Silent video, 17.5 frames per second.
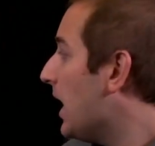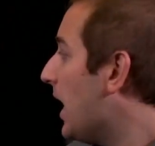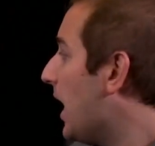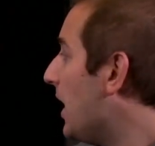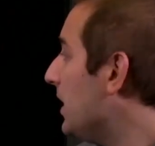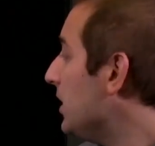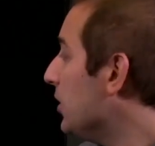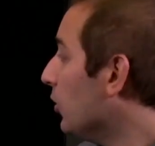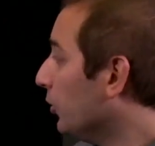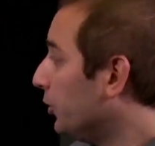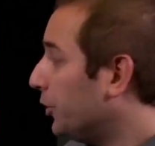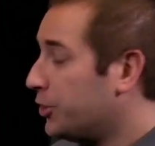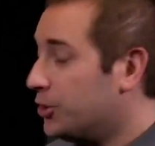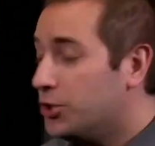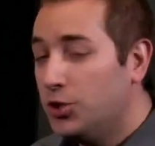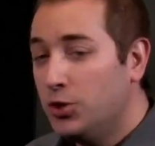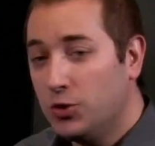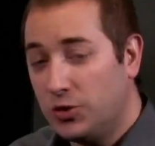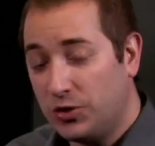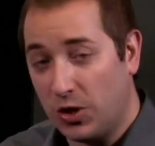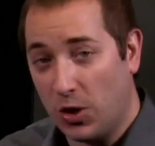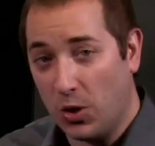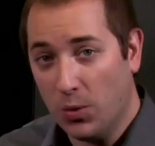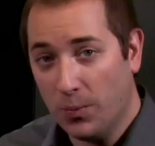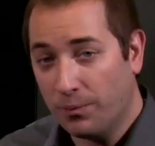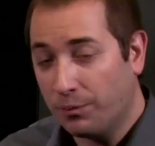And in order to do
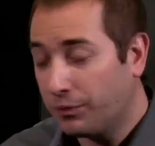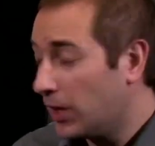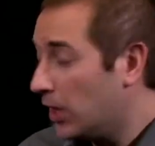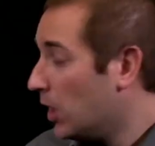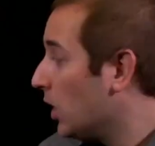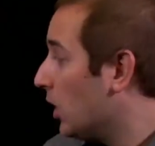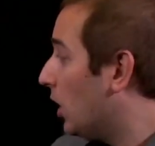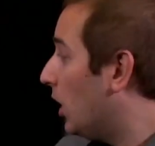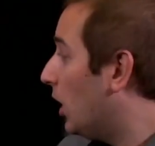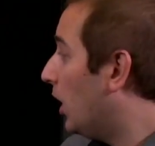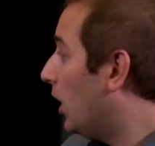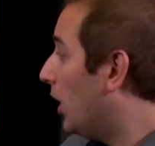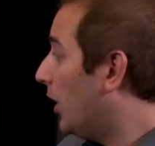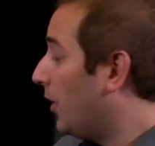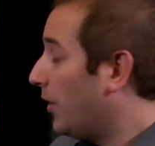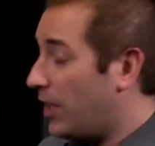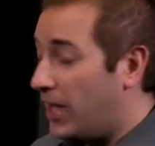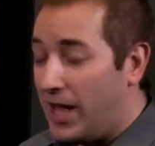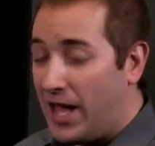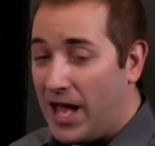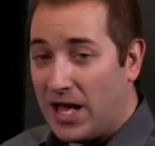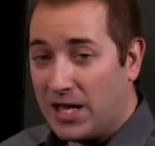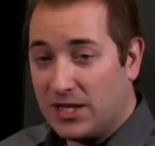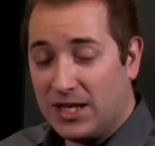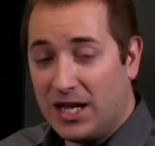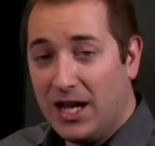so,
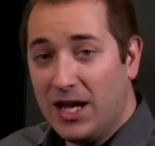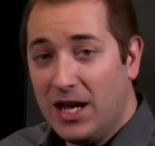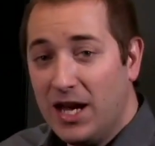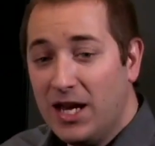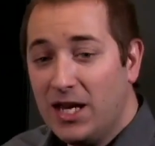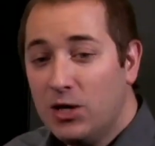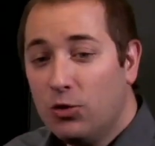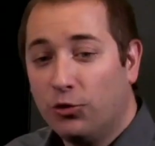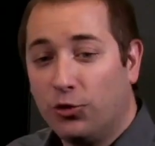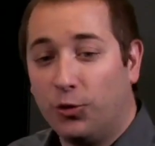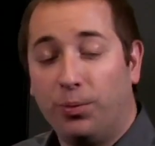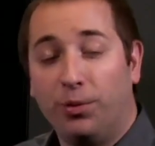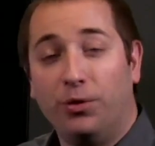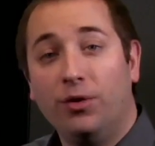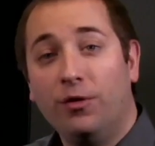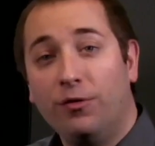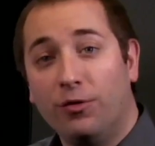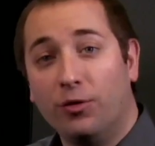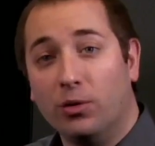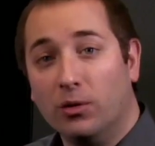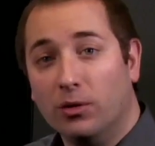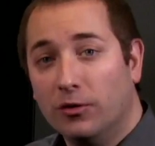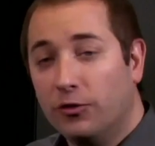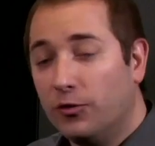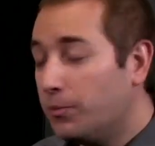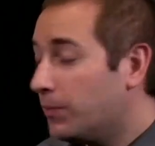as any other
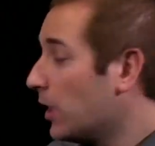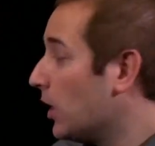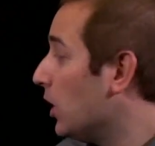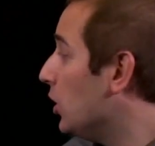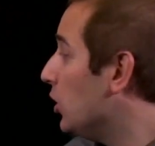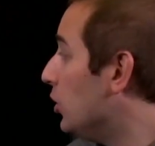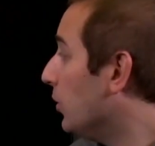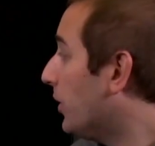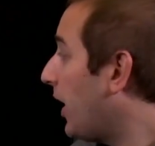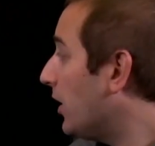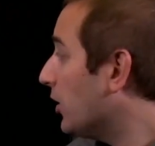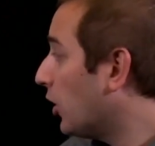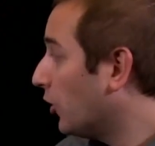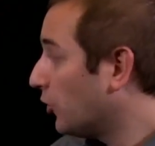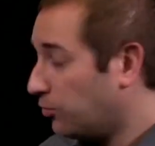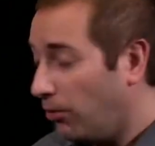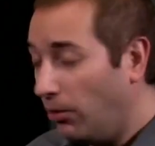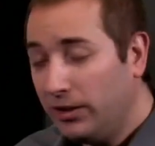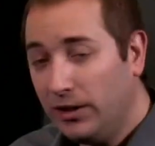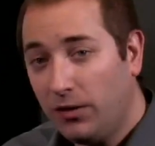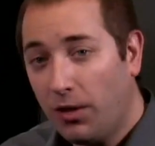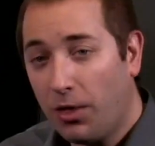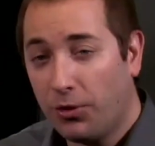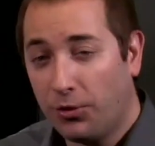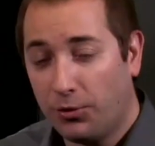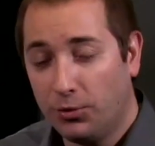peripherals, you can control
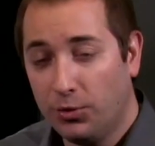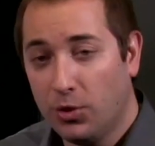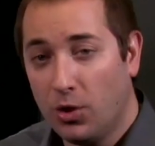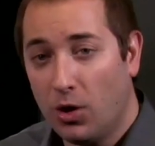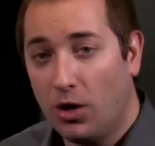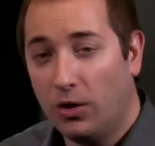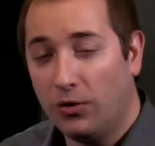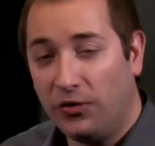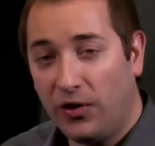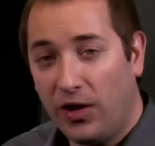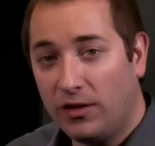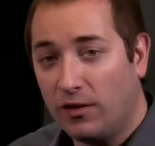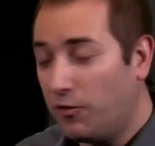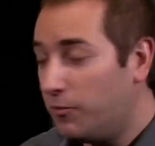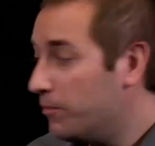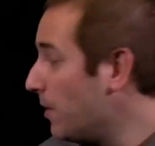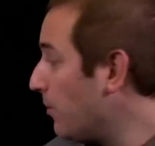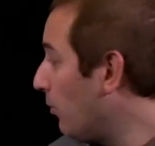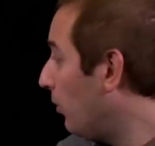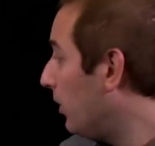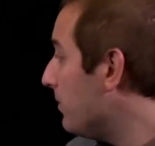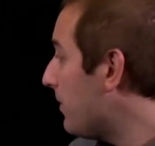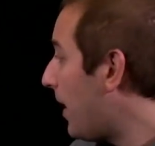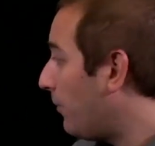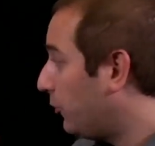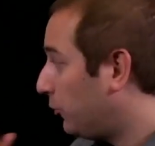it through a set of
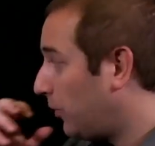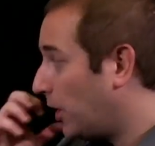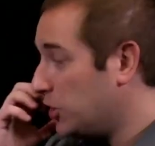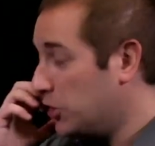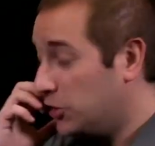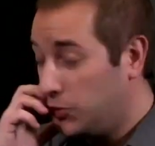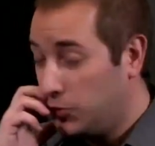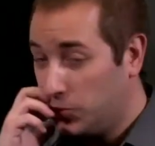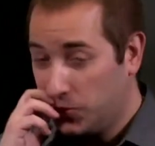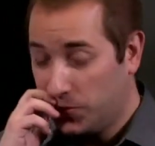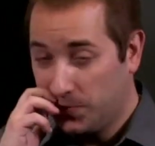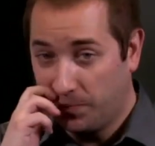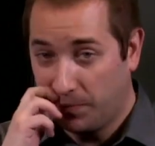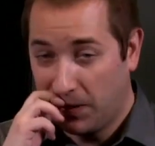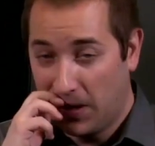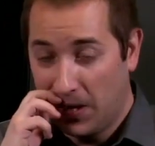memory mapped registers.